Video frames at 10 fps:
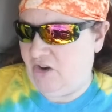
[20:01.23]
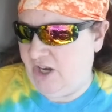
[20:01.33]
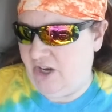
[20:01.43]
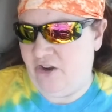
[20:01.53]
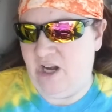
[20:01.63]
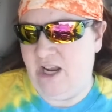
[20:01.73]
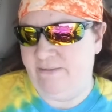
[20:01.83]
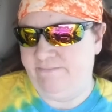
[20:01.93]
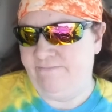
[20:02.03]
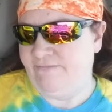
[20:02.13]
carrying it or not.
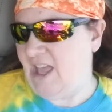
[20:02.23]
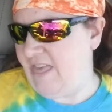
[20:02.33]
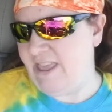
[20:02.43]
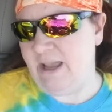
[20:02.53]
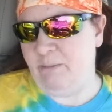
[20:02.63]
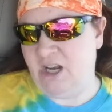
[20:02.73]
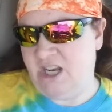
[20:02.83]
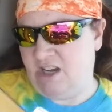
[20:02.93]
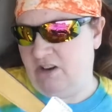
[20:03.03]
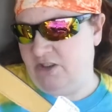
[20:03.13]
I think I'm going to
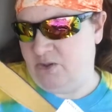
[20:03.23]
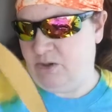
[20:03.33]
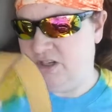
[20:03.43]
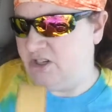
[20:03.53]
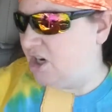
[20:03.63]
carry this one into